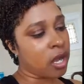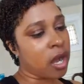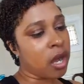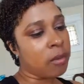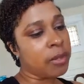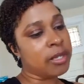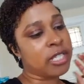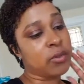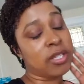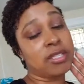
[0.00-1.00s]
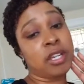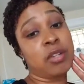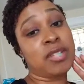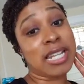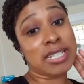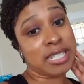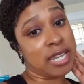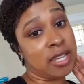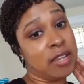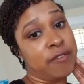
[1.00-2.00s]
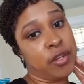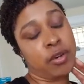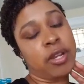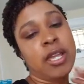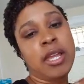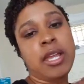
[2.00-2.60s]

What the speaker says: And that's why they tell you not to take it if you're